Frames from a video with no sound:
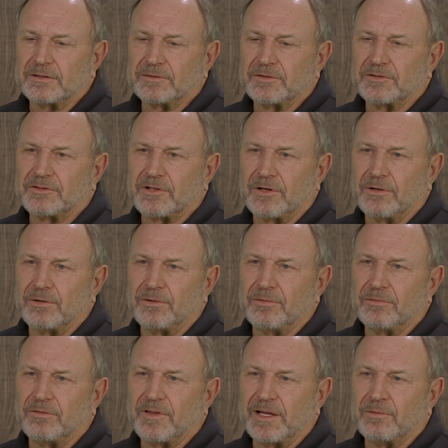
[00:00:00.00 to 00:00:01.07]

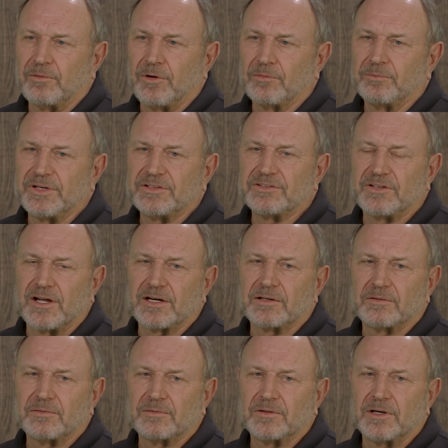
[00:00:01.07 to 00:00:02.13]
so they won't be stuck
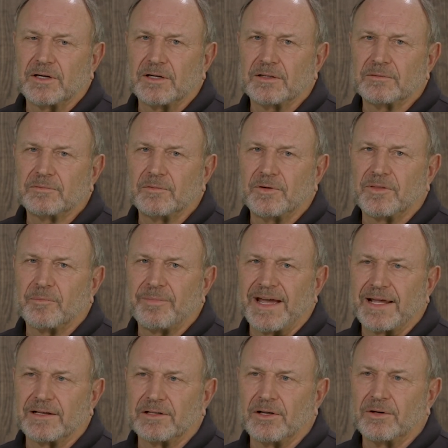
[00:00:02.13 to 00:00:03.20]
with a
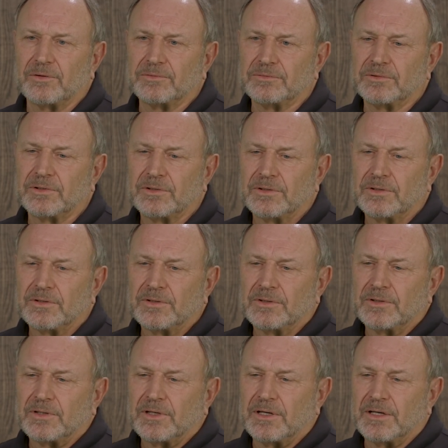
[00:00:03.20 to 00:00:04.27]
bad loan.
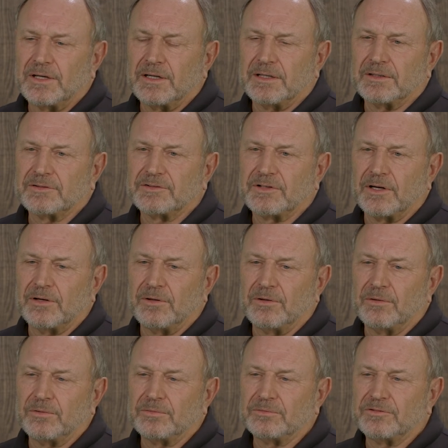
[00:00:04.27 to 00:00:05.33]

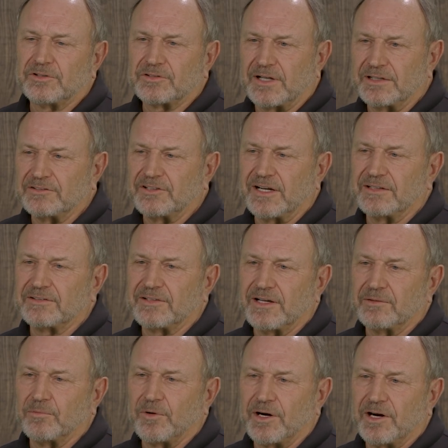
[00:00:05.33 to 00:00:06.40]
So just like Jake
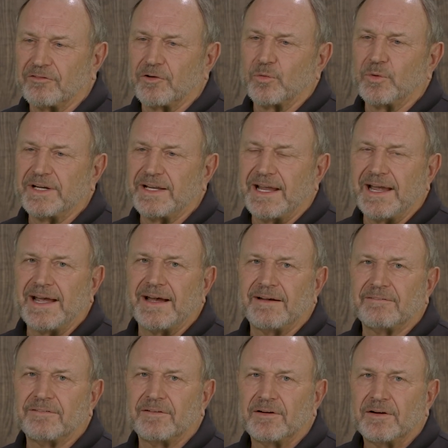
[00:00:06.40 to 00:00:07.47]
said, wherever we
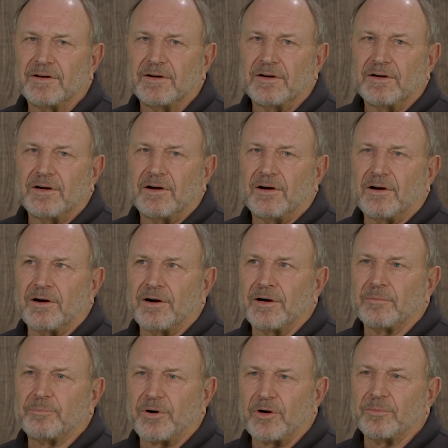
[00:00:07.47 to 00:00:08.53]
have our
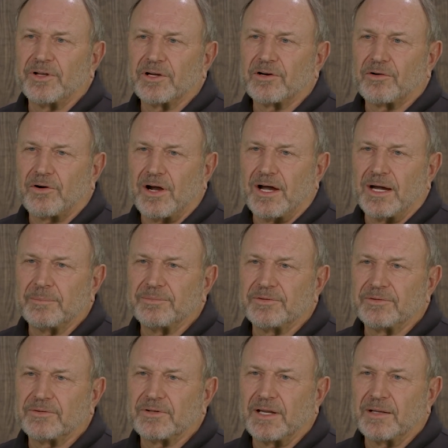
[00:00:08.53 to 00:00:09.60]
permanent
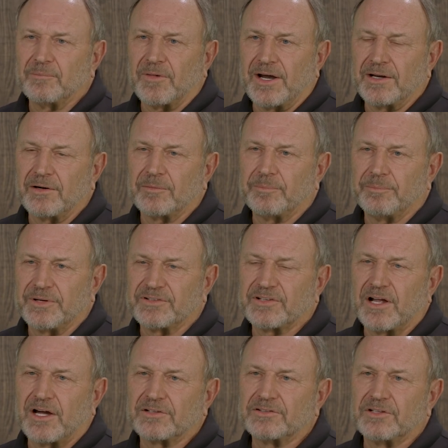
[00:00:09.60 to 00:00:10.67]
crops, and mine are
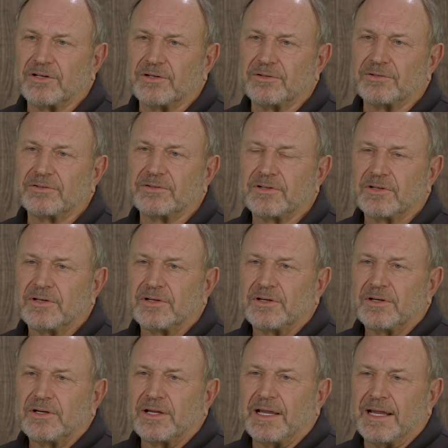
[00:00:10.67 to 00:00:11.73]
pistachios
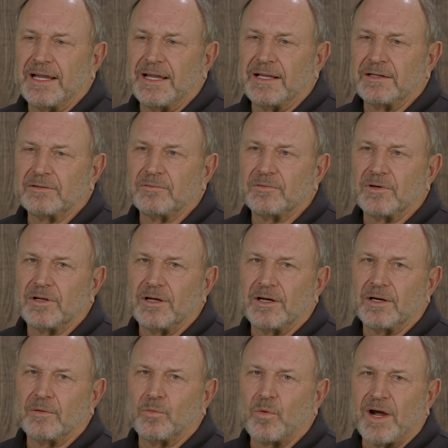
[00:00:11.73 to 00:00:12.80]
and
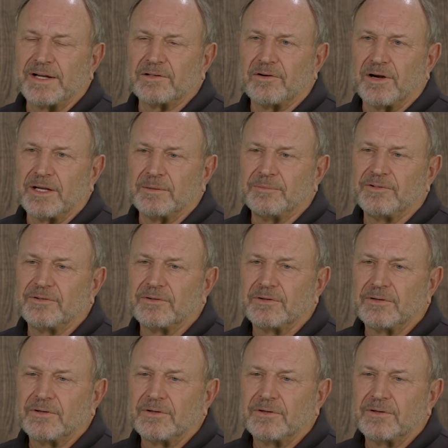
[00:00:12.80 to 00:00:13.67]
wine grapes,